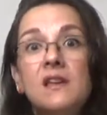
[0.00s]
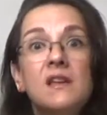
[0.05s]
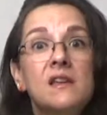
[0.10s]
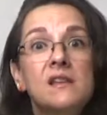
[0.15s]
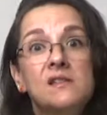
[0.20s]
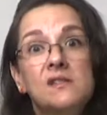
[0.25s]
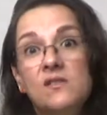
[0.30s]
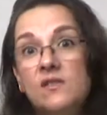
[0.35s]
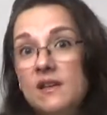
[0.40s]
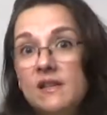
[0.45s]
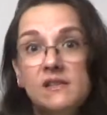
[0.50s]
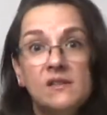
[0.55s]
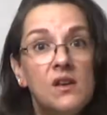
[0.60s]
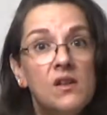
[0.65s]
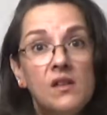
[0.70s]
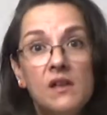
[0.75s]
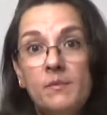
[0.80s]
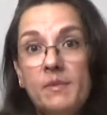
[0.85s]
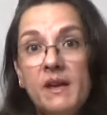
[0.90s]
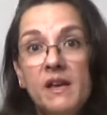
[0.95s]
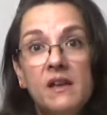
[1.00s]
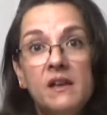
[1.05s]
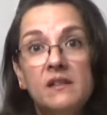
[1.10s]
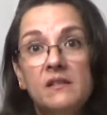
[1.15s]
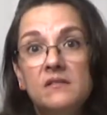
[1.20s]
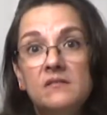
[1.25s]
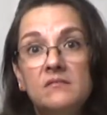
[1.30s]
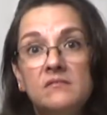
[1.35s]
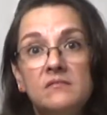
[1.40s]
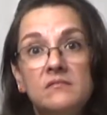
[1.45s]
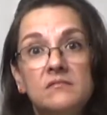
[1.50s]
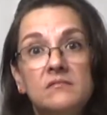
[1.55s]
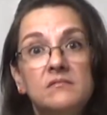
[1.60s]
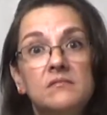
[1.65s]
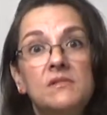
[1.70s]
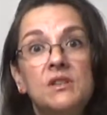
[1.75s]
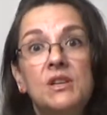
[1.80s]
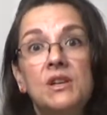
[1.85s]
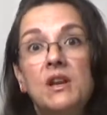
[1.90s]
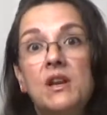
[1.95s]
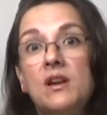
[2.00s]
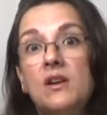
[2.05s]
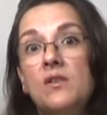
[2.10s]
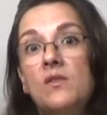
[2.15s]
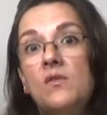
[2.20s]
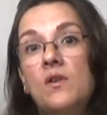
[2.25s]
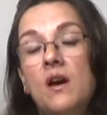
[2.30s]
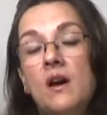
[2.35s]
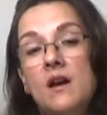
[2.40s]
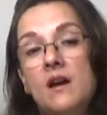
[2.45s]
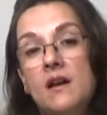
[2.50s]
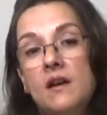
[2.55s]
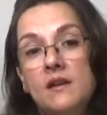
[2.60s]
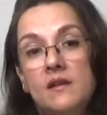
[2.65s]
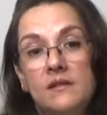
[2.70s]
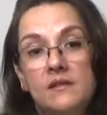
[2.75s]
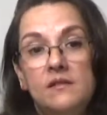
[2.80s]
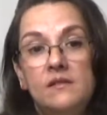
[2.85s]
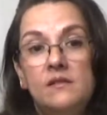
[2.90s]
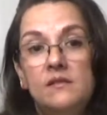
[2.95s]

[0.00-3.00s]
so that's all I paid. You know, I